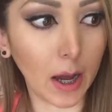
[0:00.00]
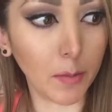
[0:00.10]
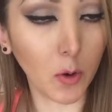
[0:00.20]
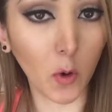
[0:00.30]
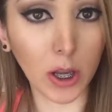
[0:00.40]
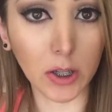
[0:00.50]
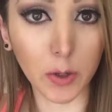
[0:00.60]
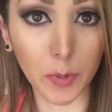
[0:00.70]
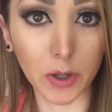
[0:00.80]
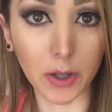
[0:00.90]
I'm going
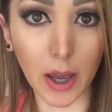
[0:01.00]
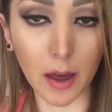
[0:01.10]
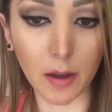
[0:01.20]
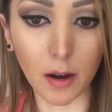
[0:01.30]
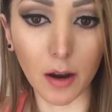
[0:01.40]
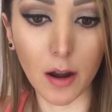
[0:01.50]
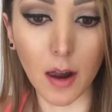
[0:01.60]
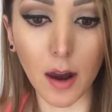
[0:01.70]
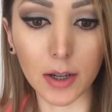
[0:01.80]
to put together